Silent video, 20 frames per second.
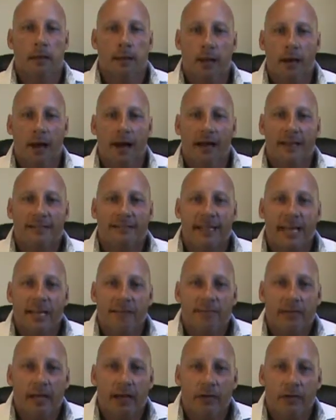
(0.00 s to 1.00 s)
Hi,
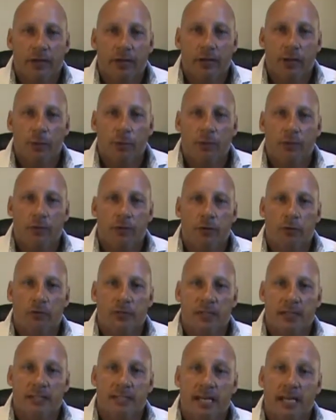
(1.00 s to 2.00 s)
Dave Daley here with your
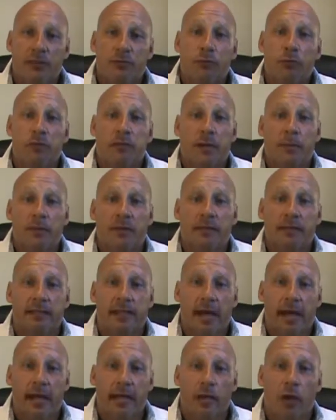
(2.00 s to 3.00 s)
successful tip of the
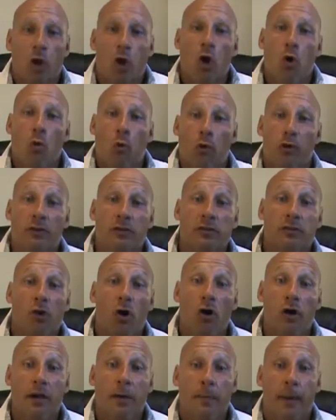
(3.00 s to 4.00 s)
day. We're going to
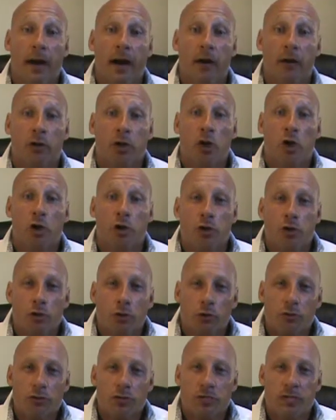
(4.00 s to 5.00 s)
talk about
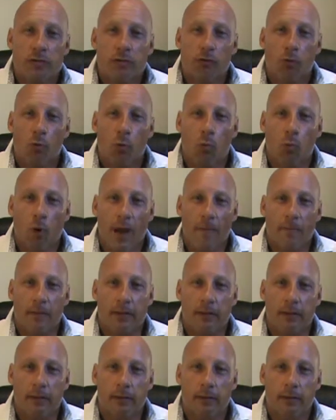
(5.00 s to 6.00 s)
your secret
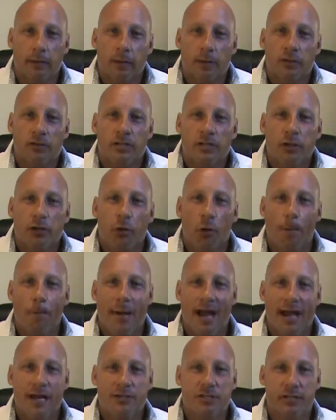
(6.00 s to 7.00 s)
weapon. See, your
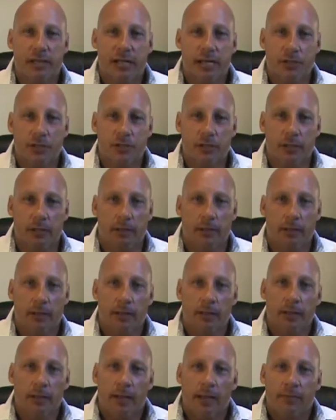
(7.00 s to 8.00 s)
imagination.
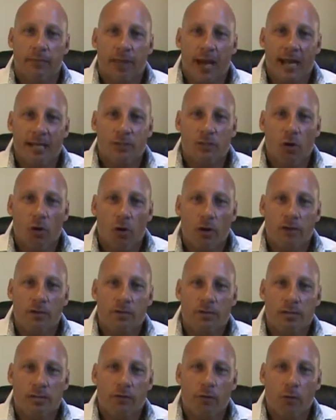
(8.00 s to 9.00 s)
That's our
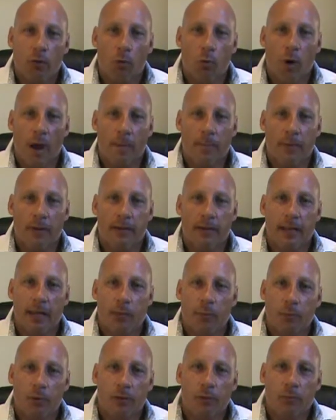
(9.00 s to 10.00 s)
secret weapon,
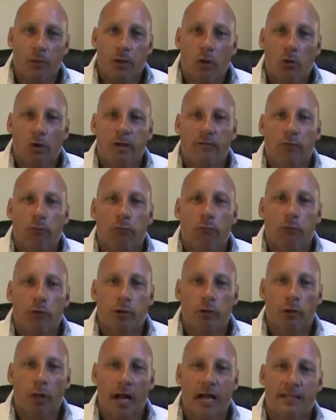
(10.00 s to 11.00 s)
and we don't even
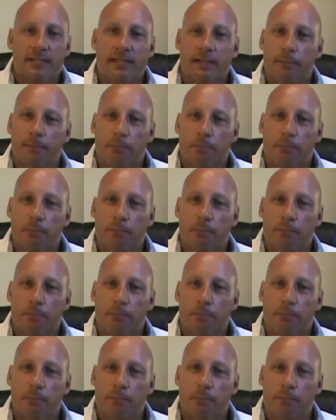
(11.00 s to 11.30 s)
realize it.